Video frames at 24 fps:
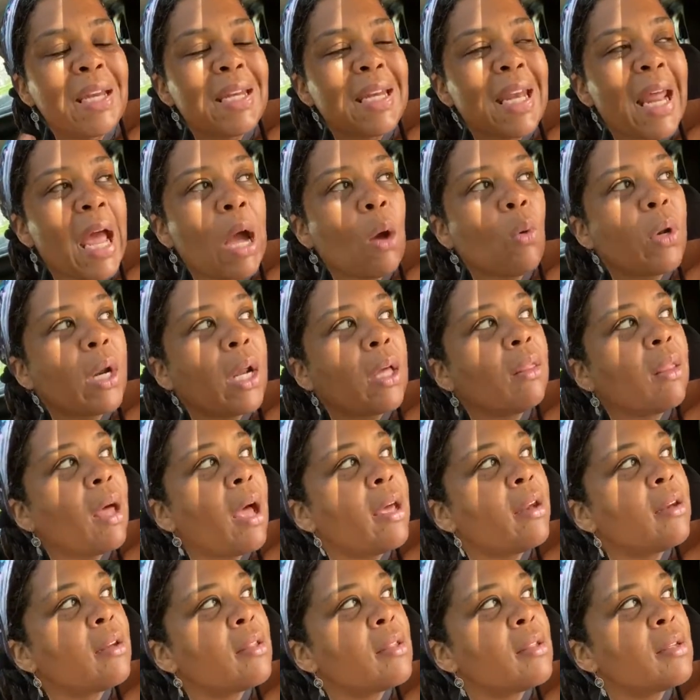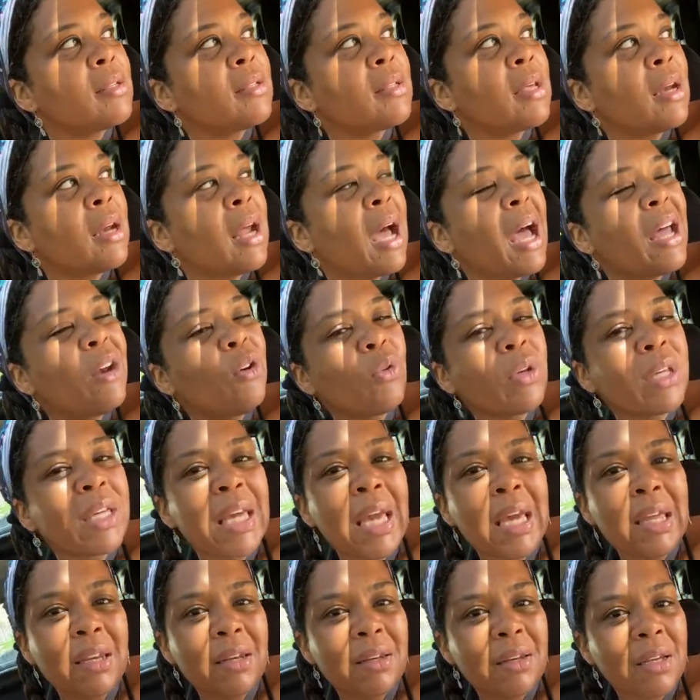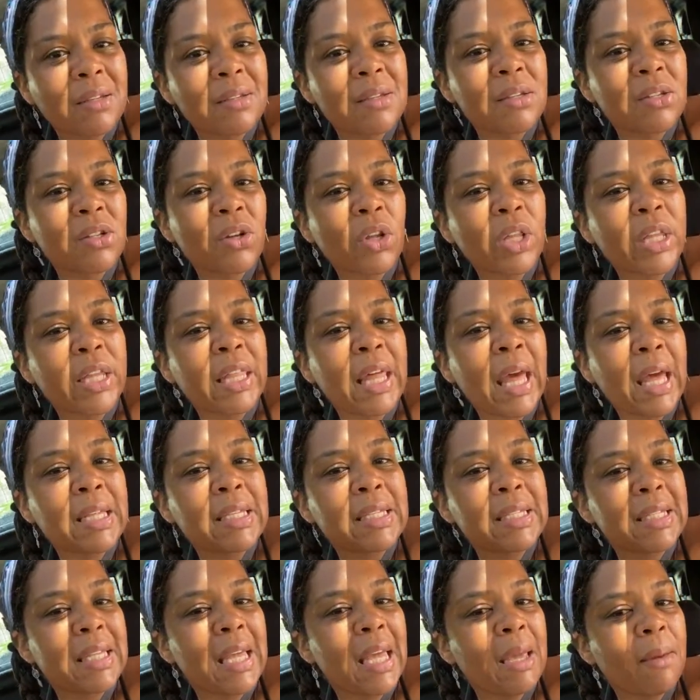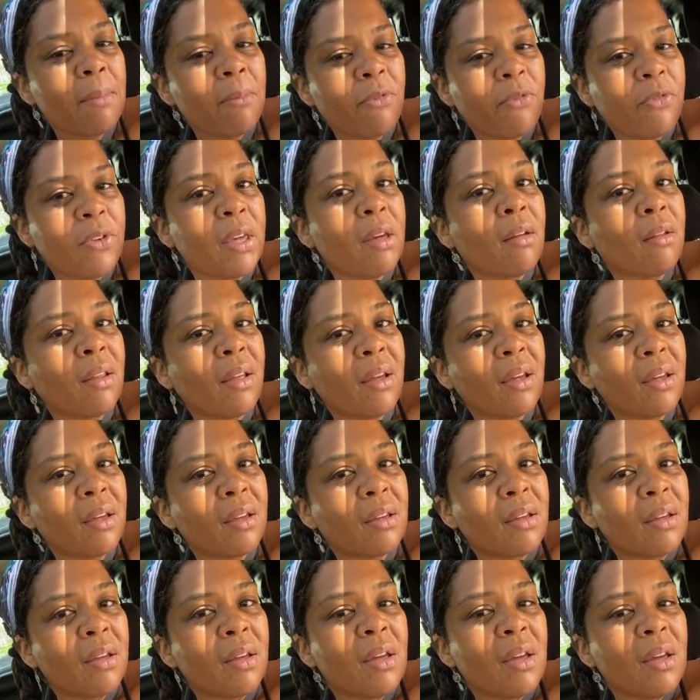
Now when I lie in the sun, I don't get necessarily that same feeling.